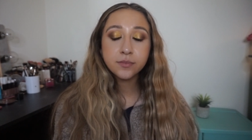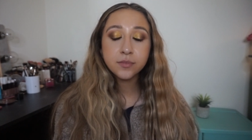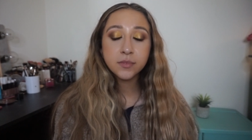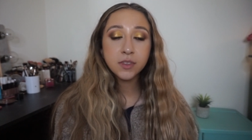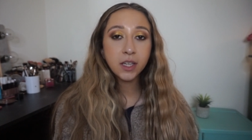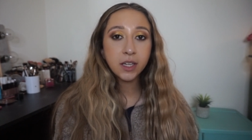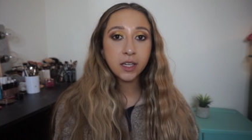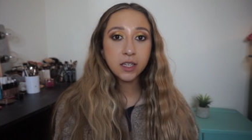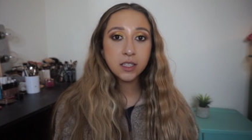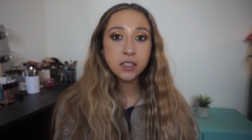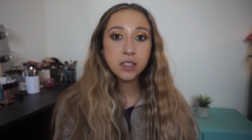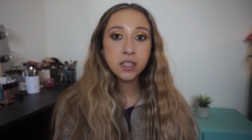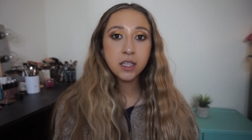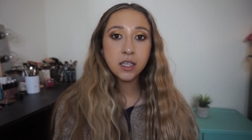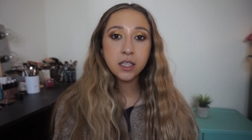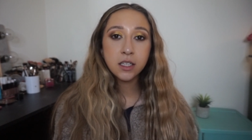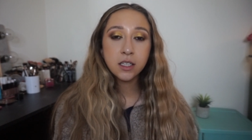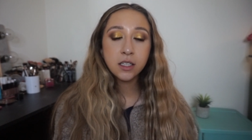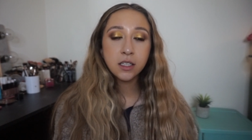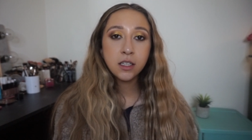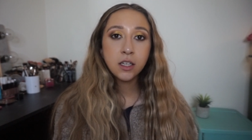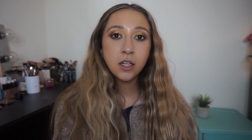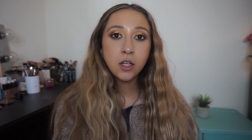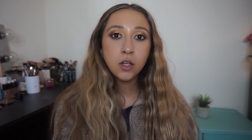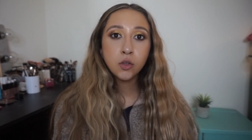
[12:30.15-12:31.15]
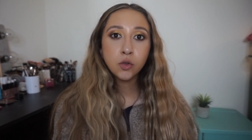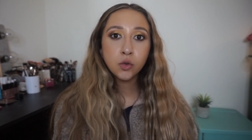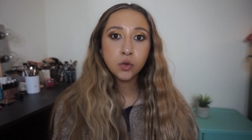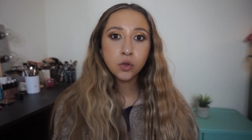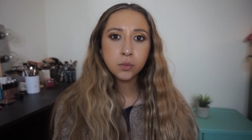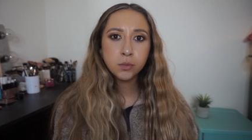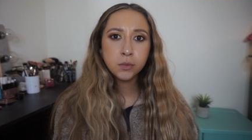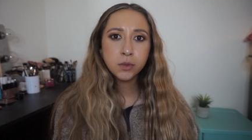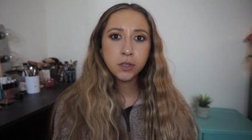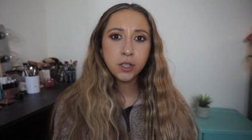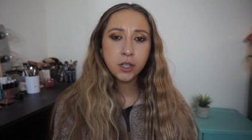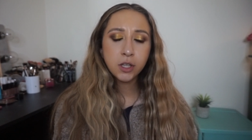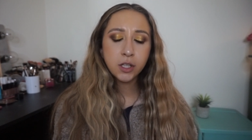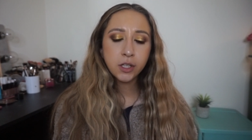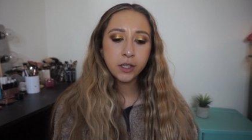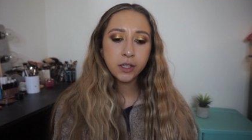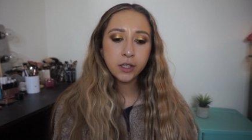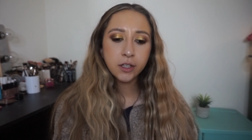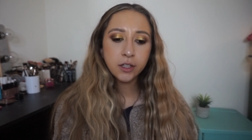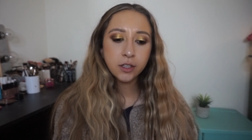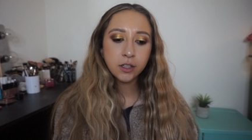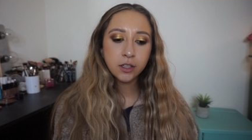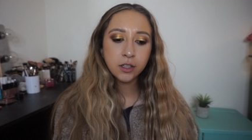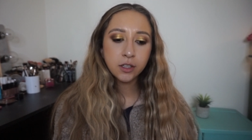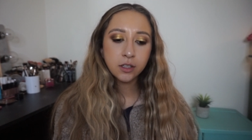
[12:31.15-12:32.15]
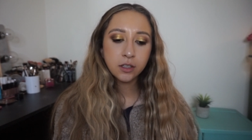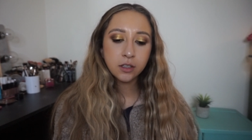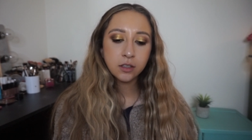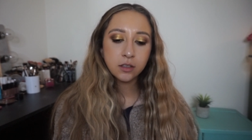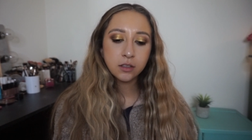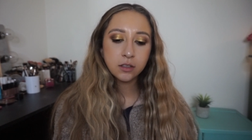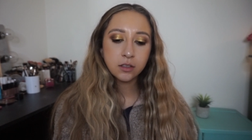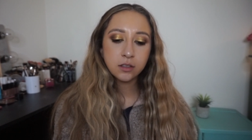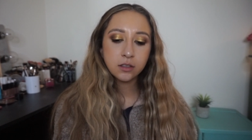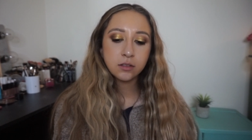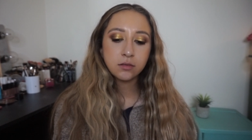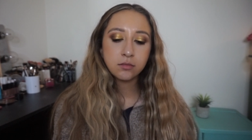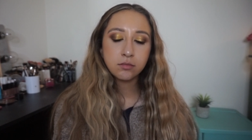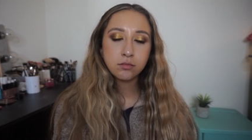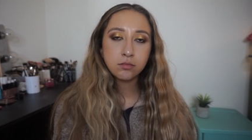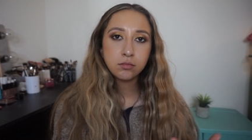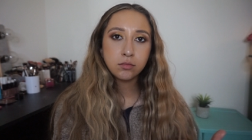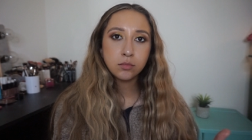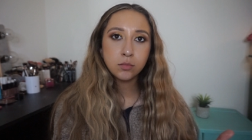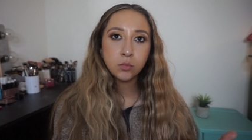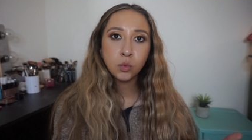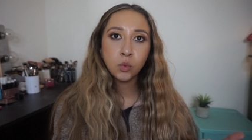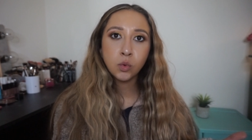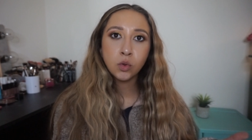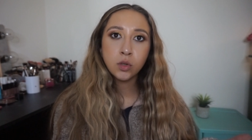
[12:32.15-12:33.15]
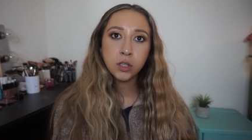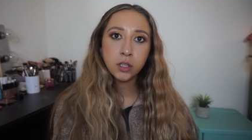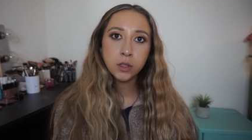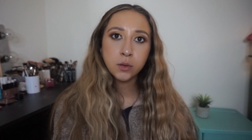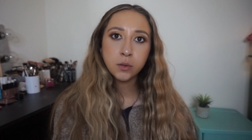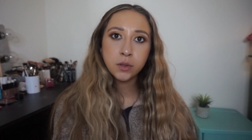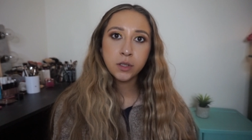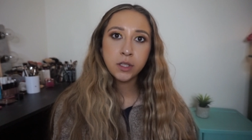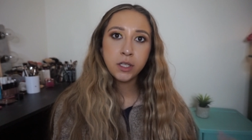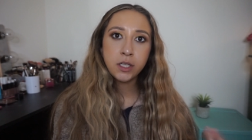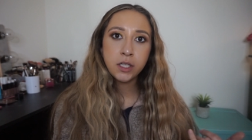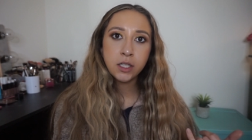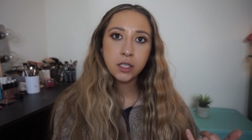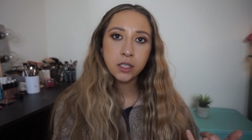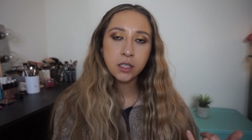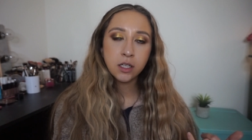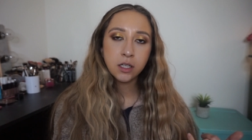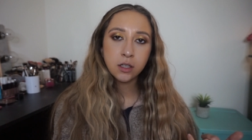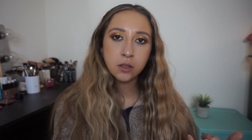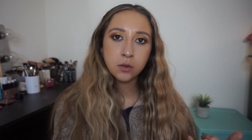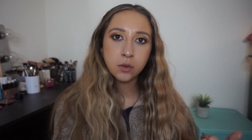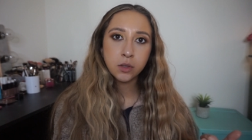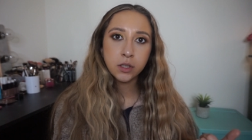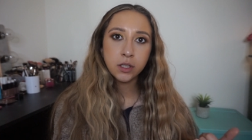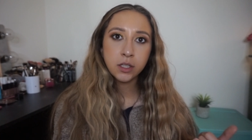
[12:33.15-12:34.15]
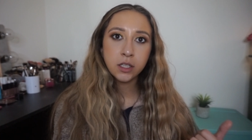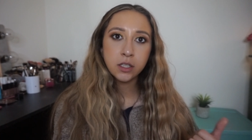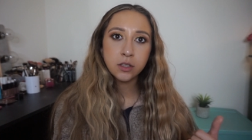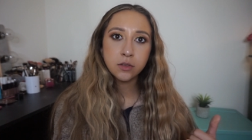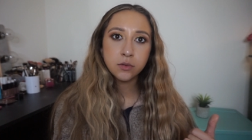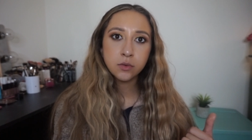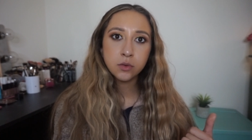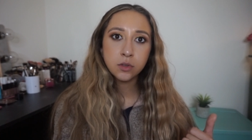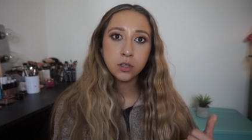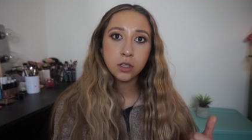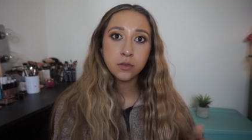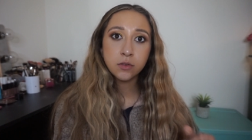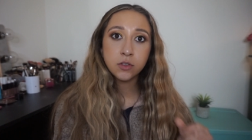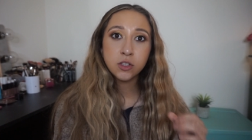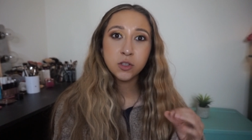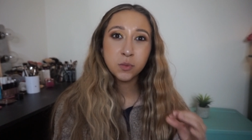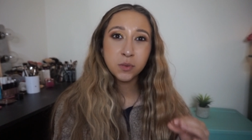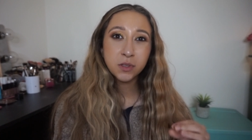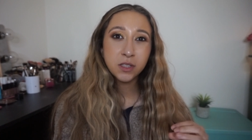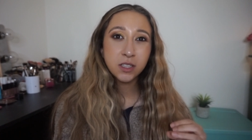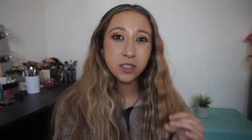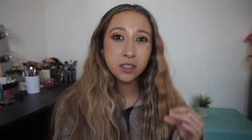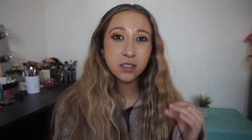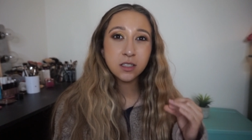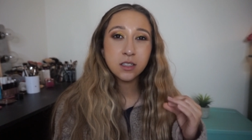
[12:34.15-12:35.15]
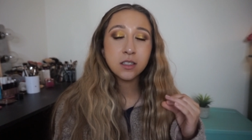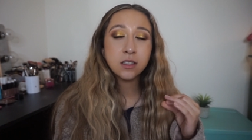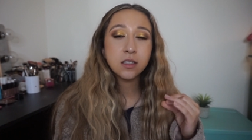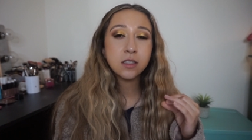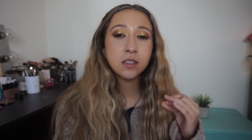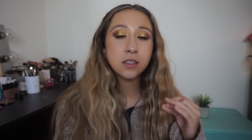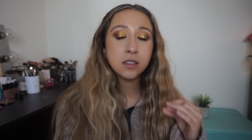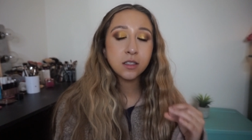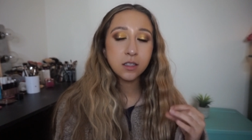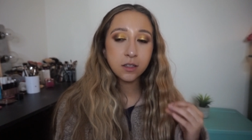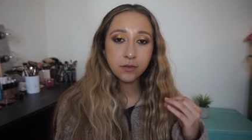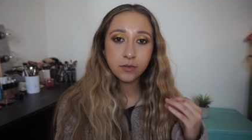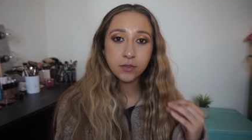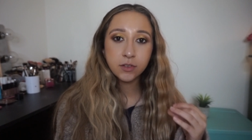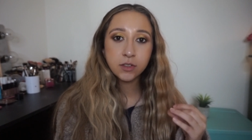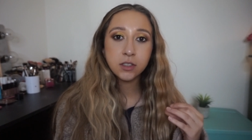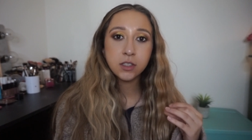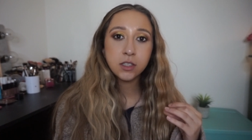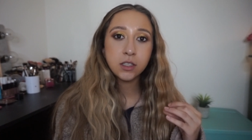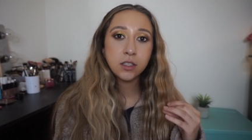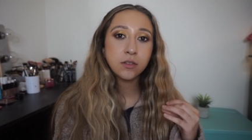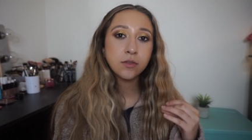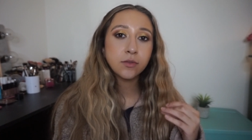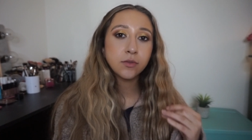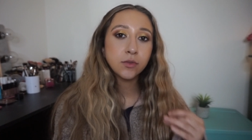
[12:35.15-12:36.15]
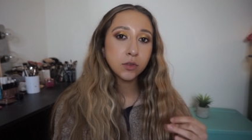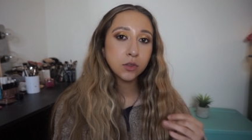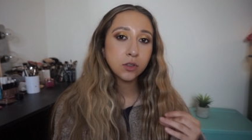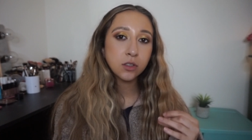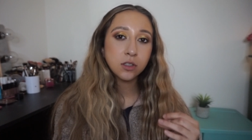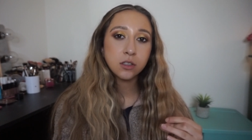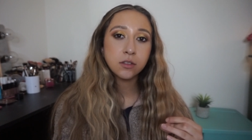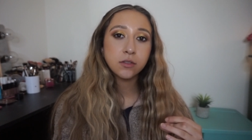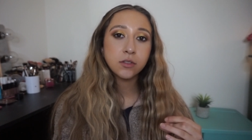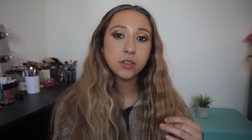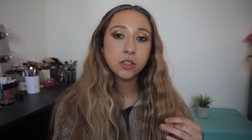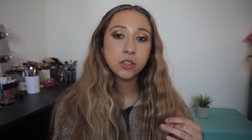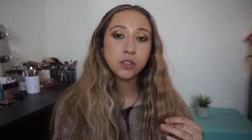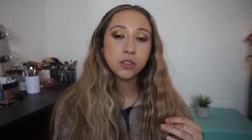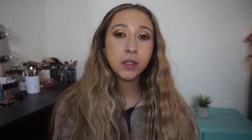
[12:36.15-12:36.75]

Like I said, normally they're more liquidy and not quite as full coverage, but this is definitely full coverage.